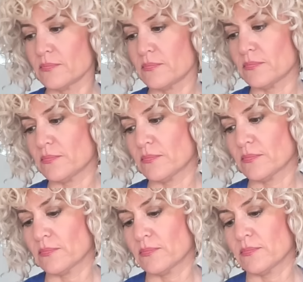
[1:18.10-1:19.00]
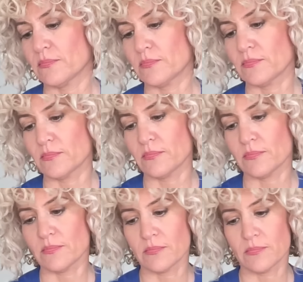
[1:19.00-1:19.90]

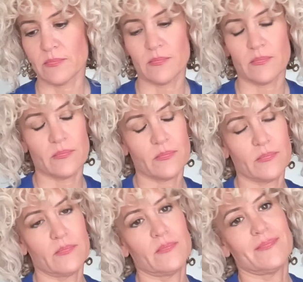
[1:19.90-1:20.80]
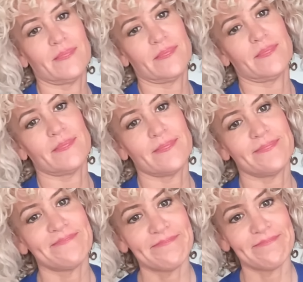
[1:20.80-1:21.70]

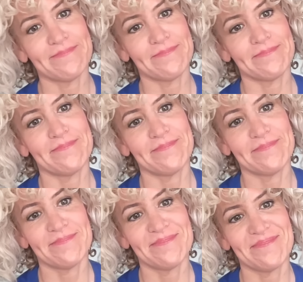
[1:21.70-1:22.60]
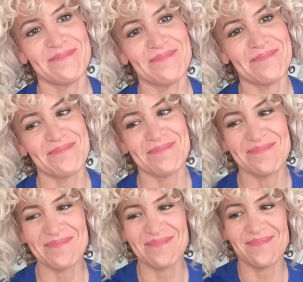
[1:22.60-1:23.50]

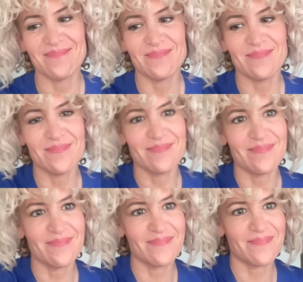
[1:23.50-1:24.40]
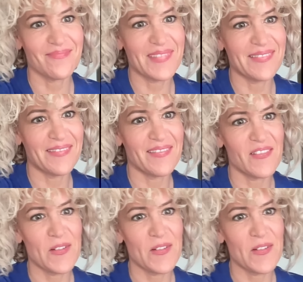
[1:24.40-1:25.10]
The person shown says nothing.